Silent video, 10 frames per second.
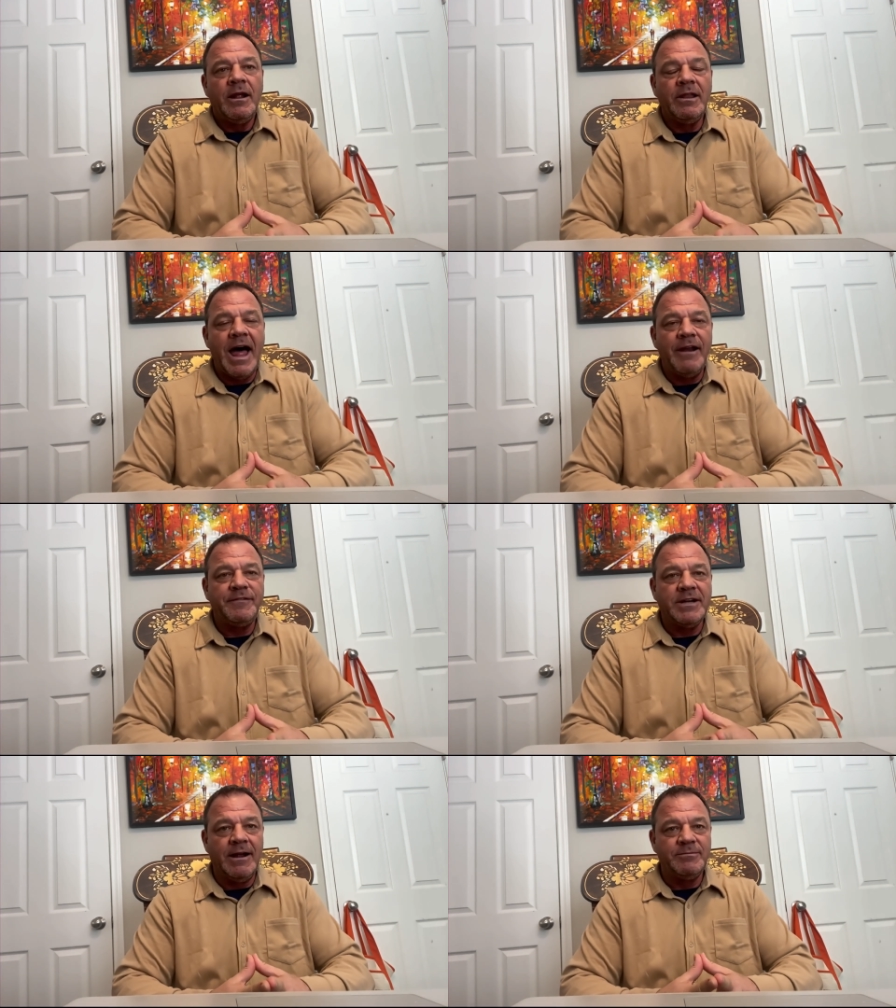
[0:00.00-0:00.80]
a lot
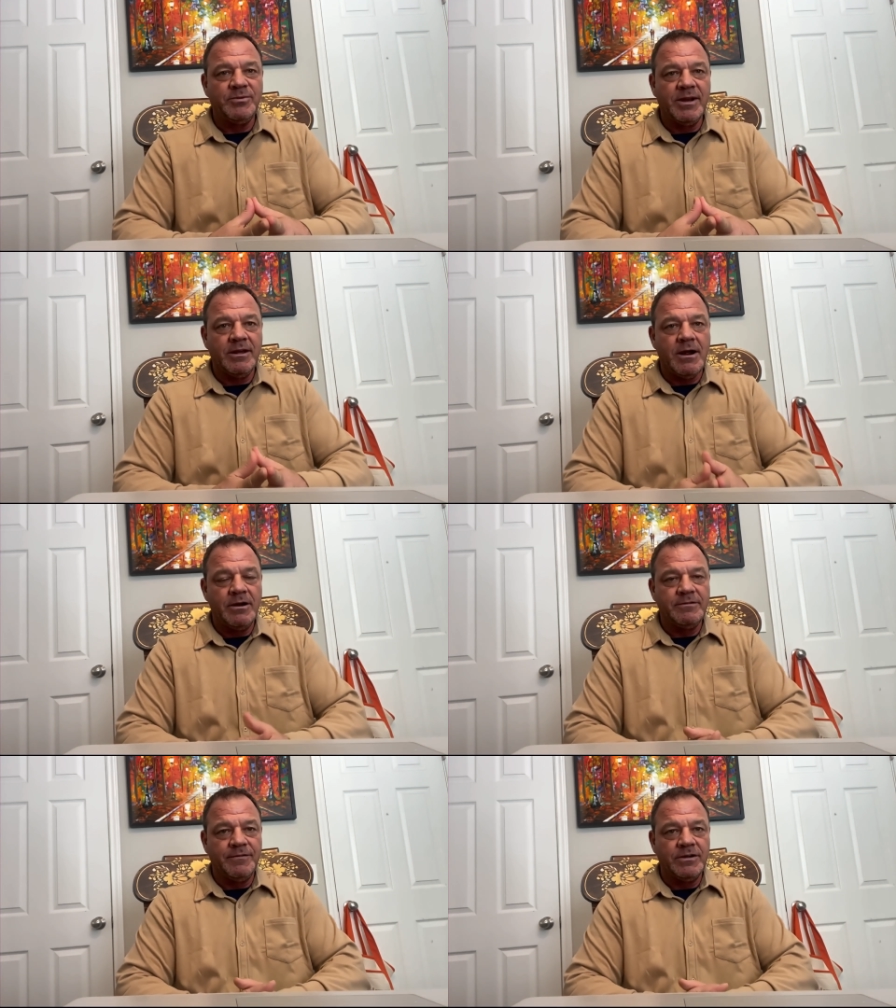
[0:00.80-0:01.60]
of times, one of the
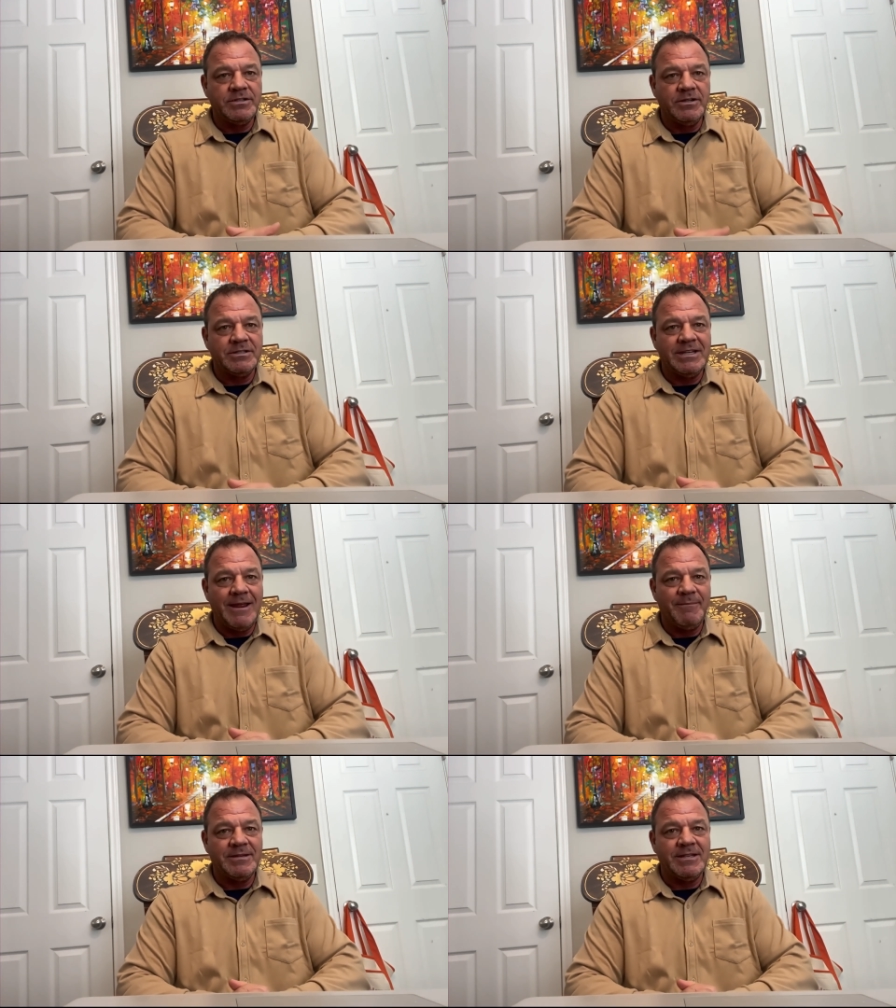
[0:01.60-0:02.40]
controversial
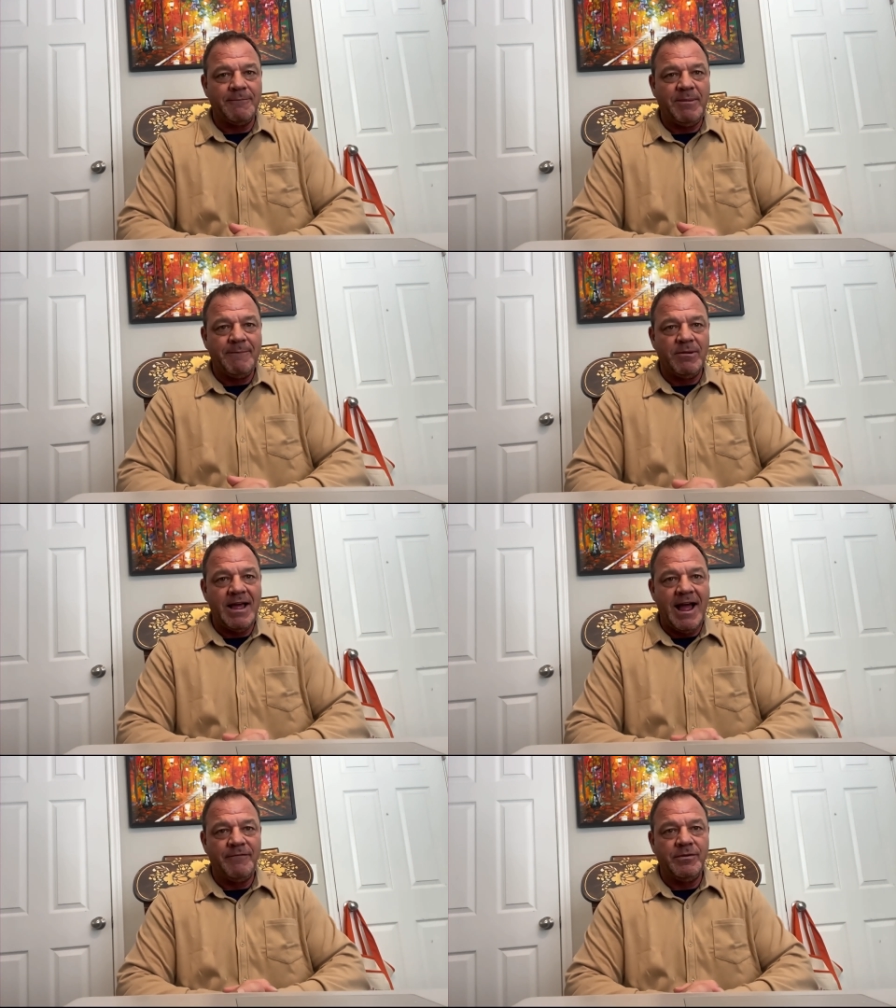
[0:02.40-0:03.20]
statements that
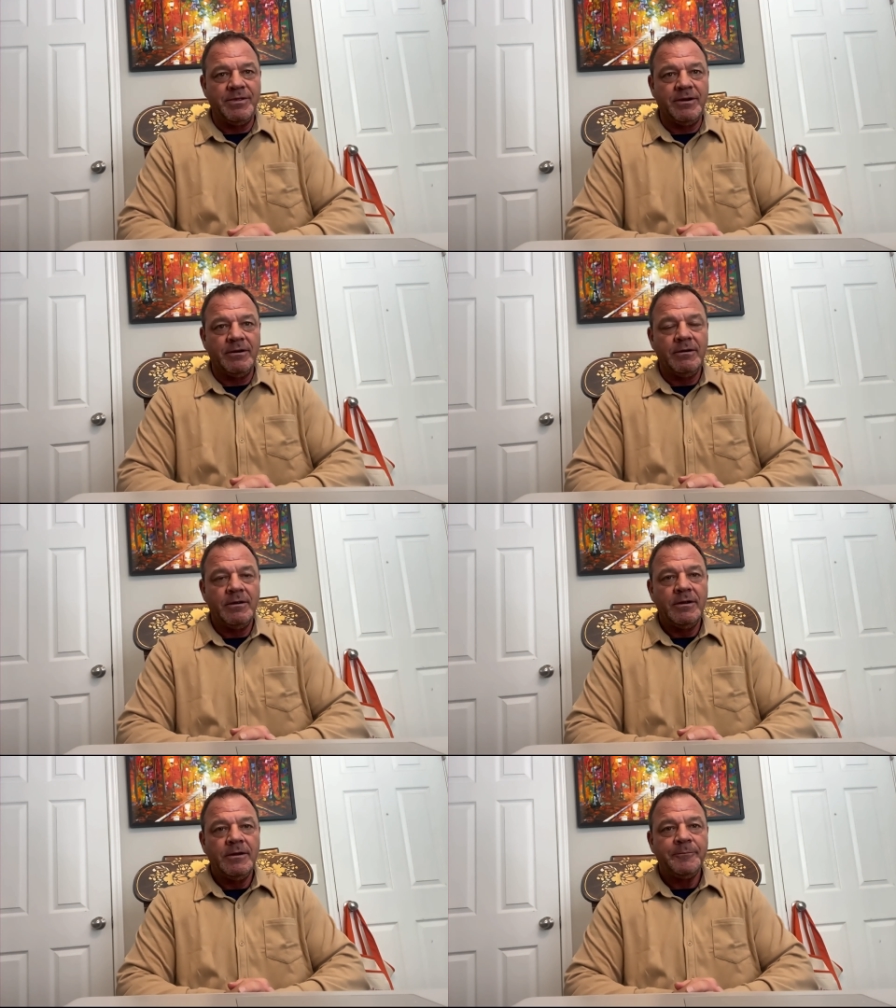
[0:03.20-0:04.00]
people have when they're,
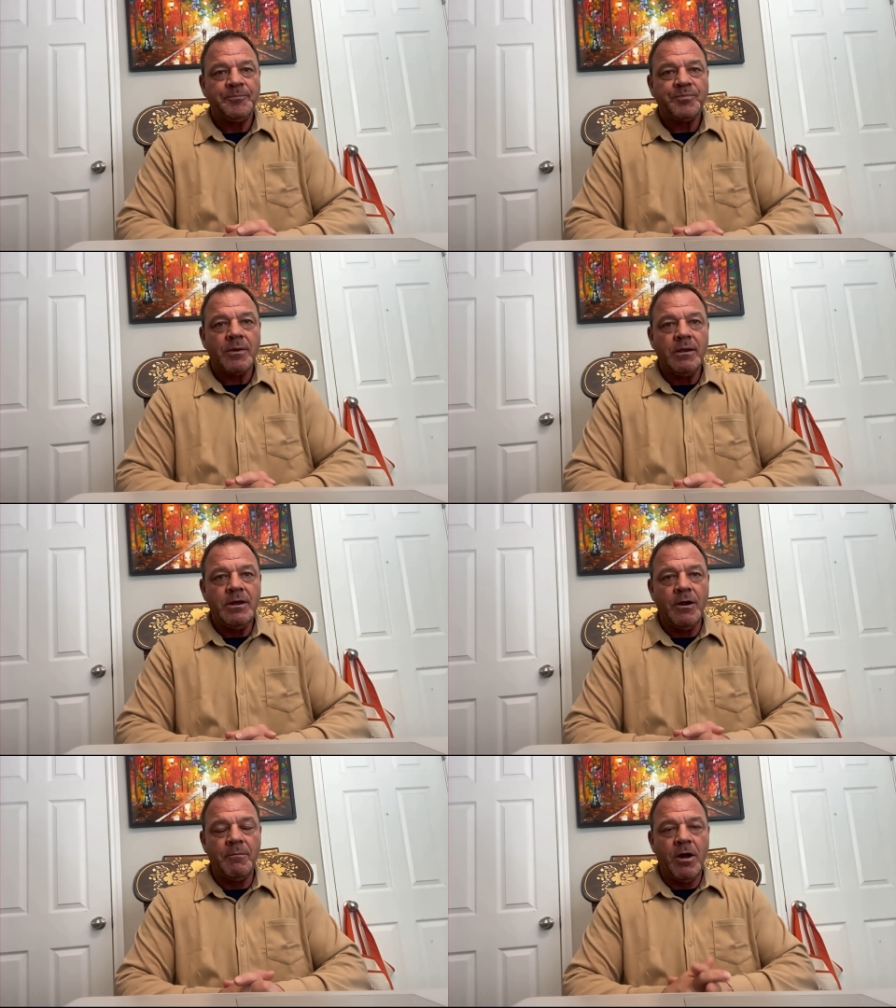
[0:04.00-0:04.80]

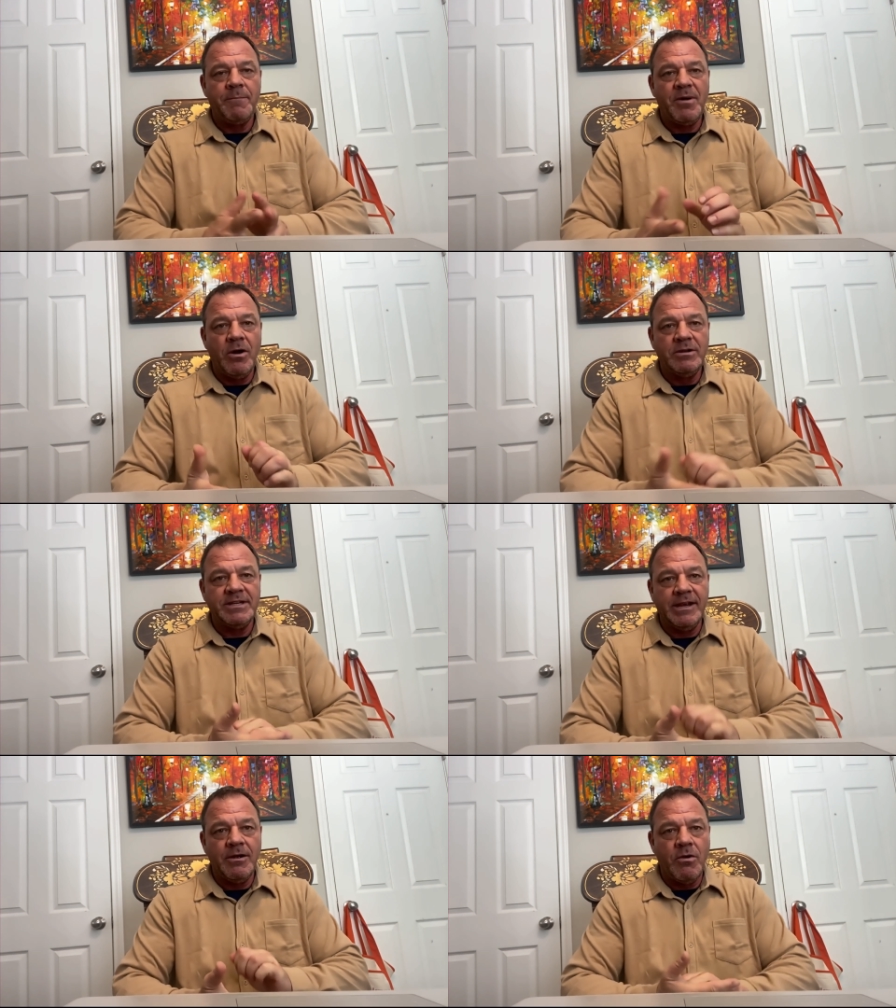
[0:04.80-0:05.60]

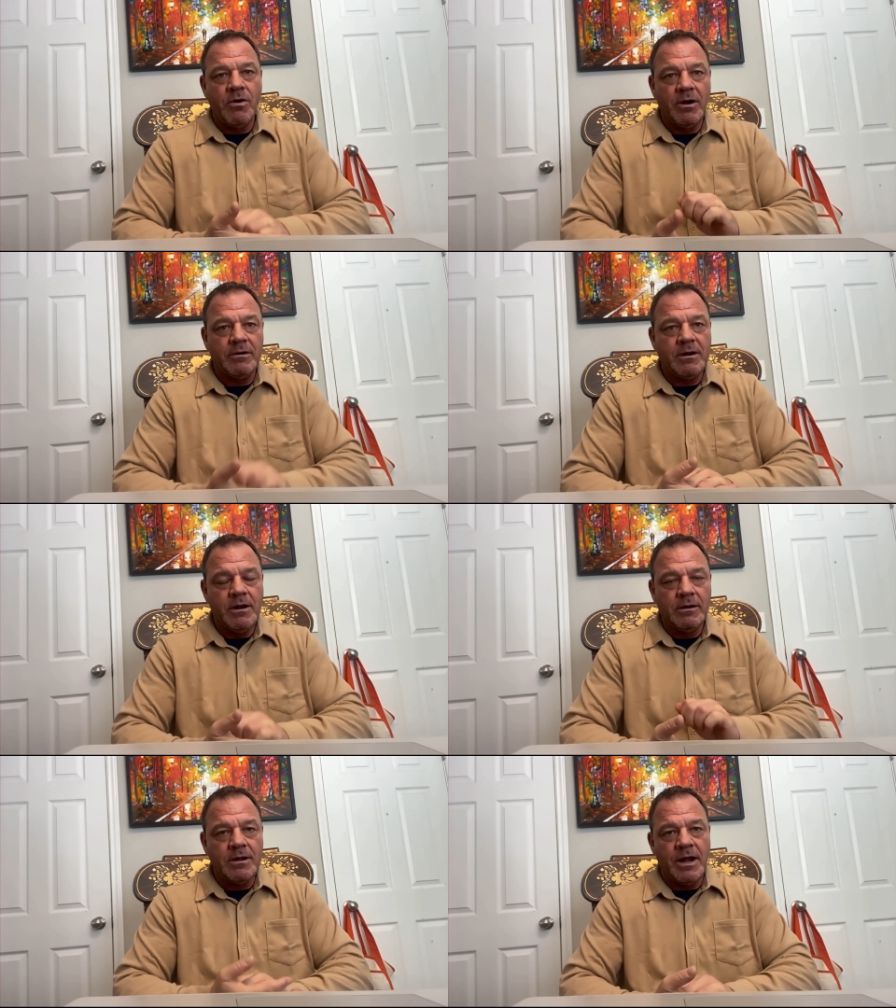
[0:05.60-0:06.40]
opposing or
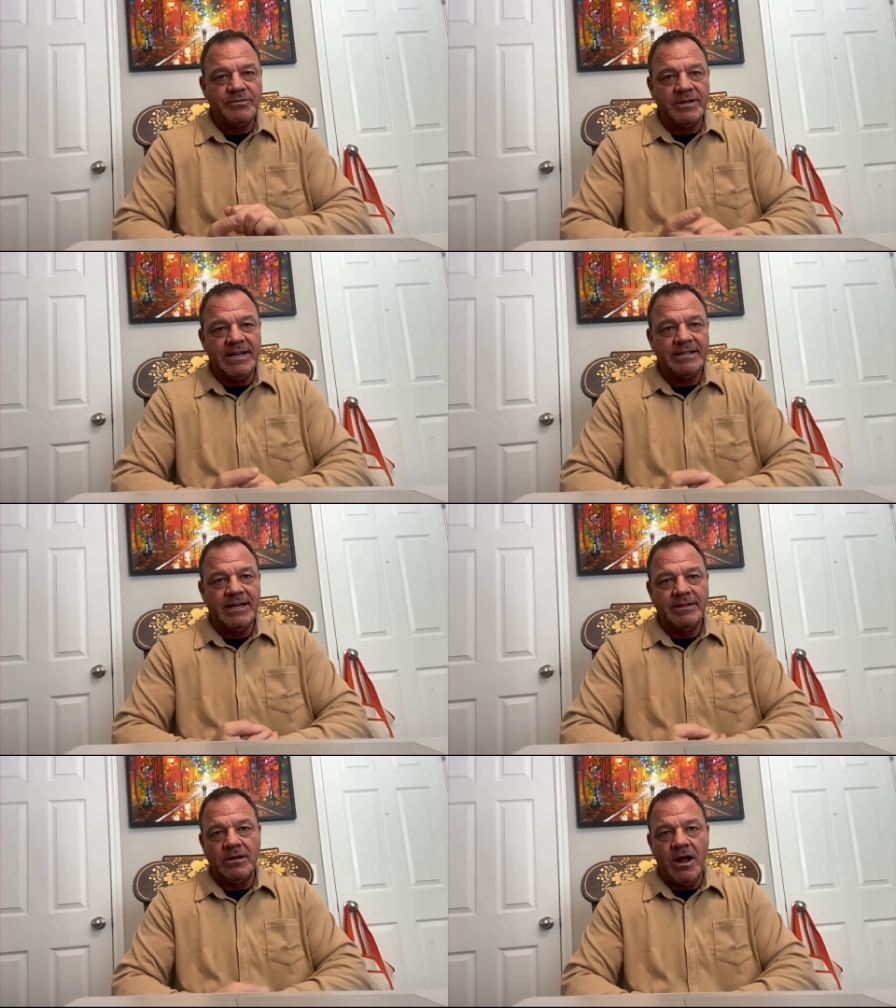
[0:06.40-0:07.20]

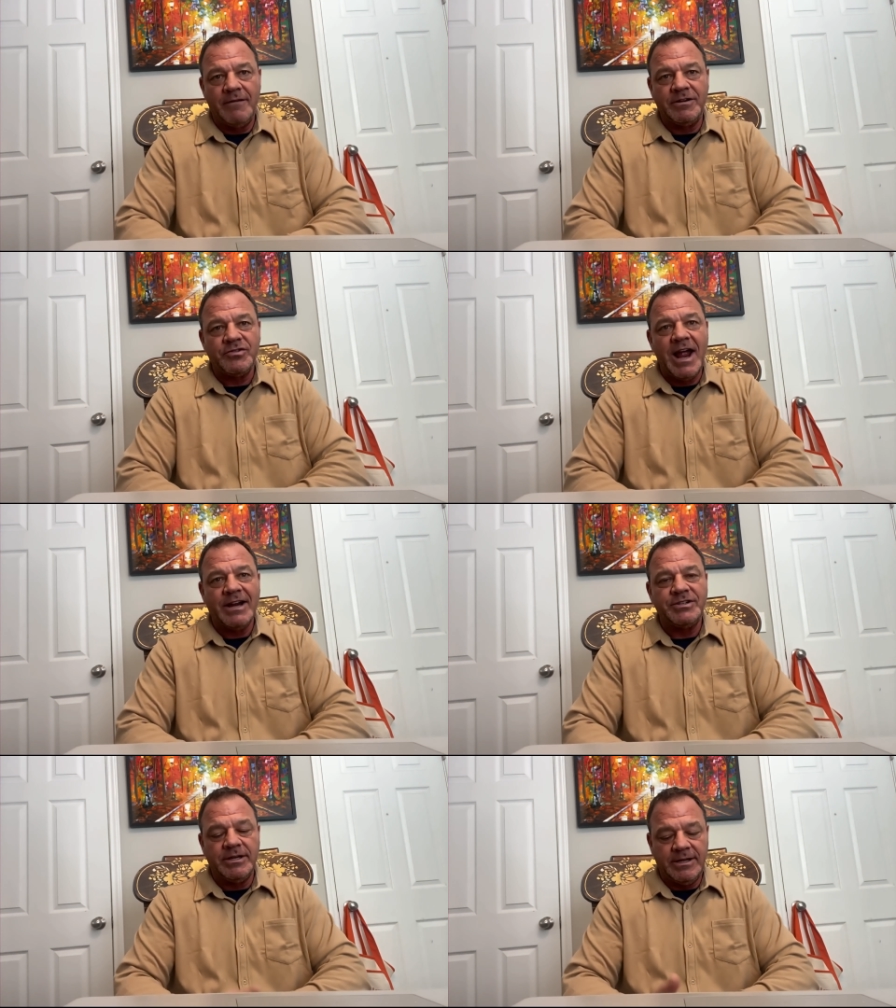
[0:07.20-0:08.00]
contradicting the law of
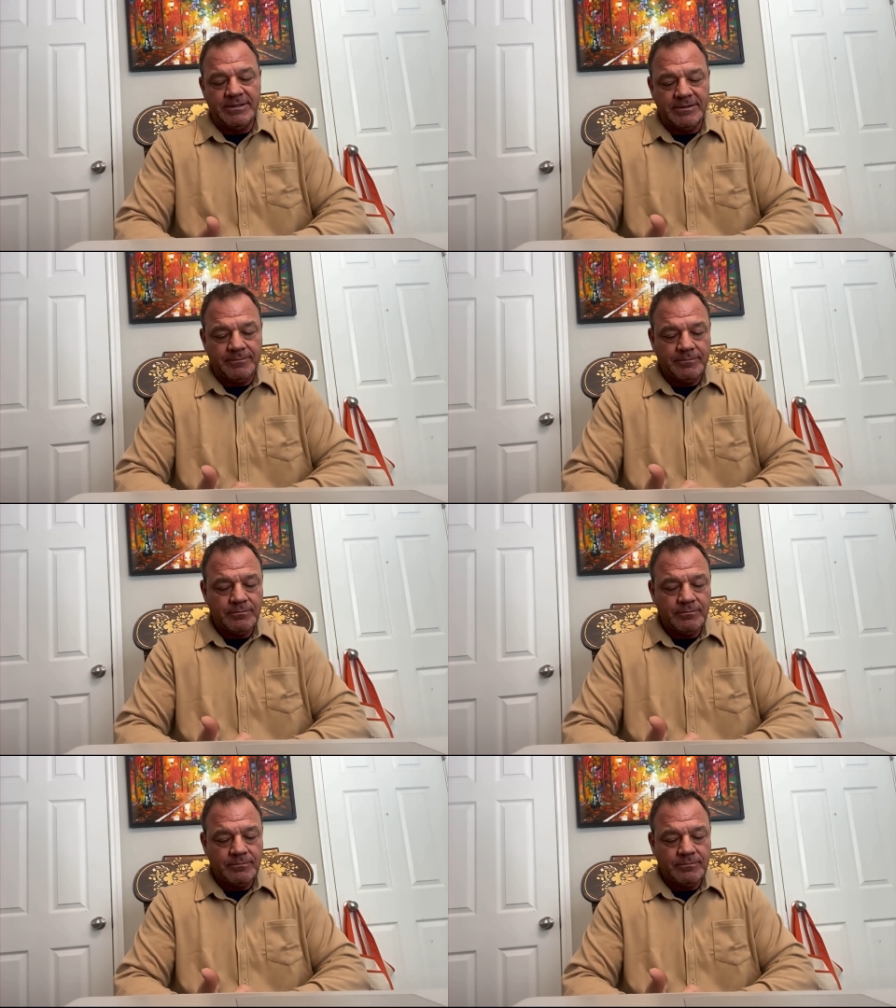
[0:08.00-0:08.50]
attraction is,